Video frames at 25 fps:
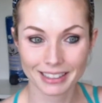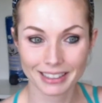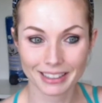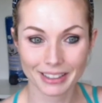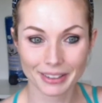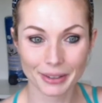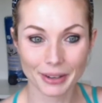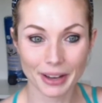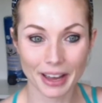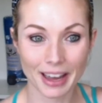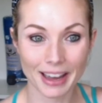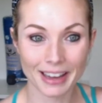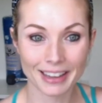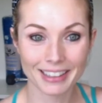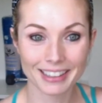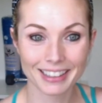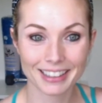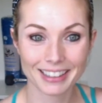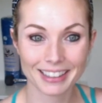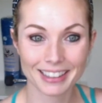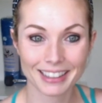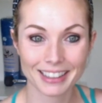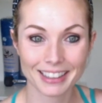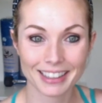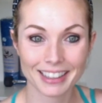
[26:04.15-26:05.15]
Okay.
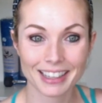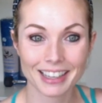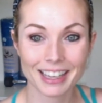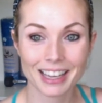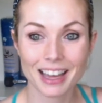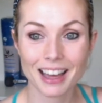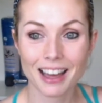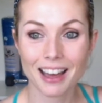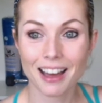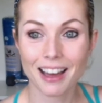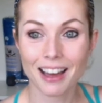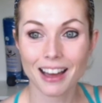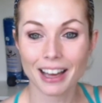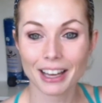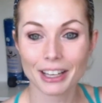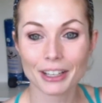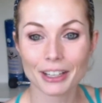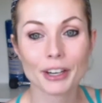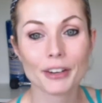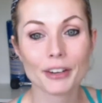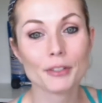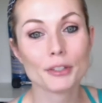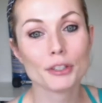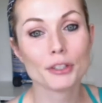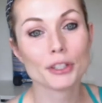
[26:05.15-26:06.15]
I could
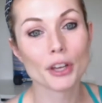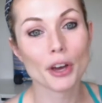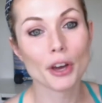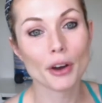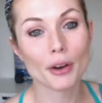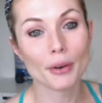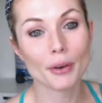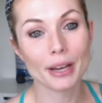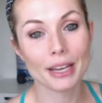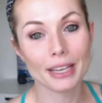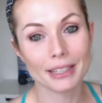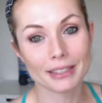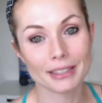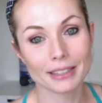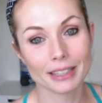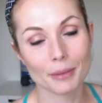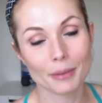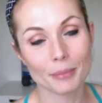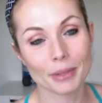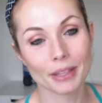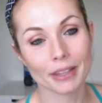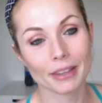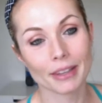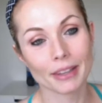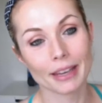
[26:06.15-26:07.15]
have so easily
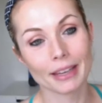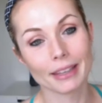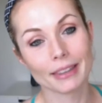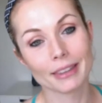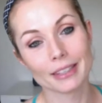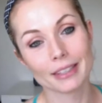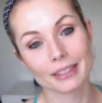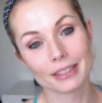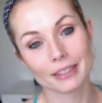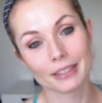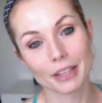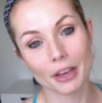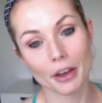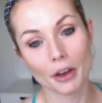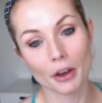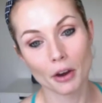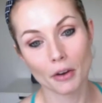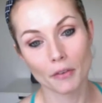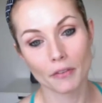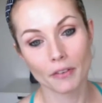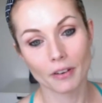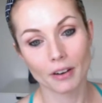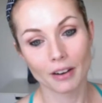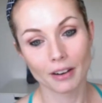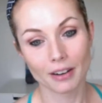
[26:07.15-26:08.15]
been like, this is
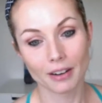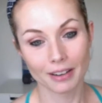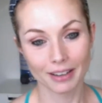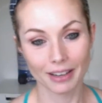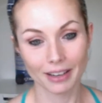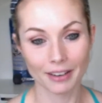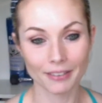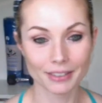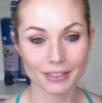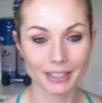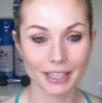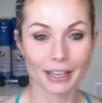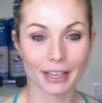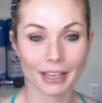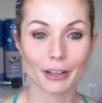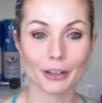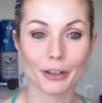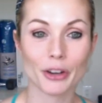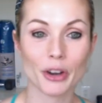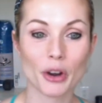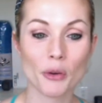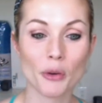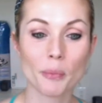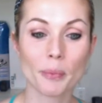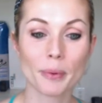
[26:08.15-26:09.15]
over. I was like,
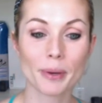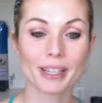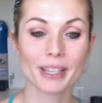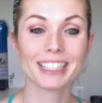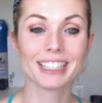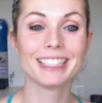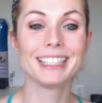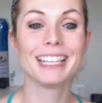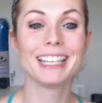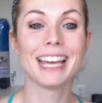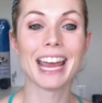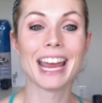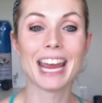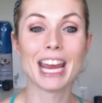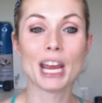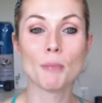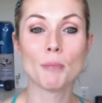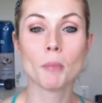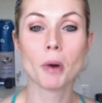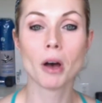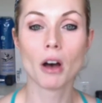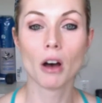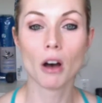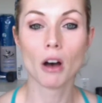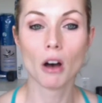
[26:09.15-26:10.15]
nope,
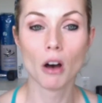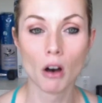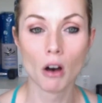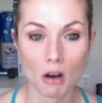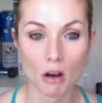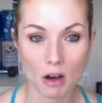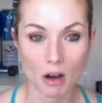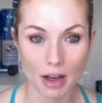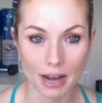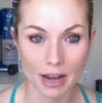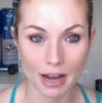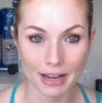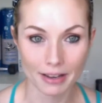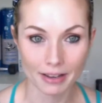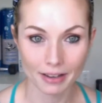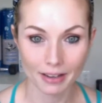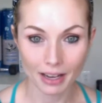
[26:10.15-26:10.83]
game on.